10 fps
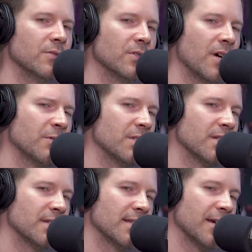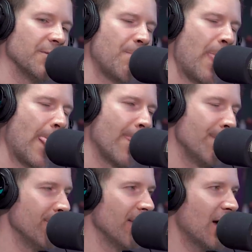So I was just like,
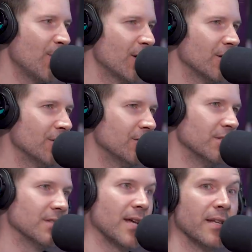hmm, how am I going to do this?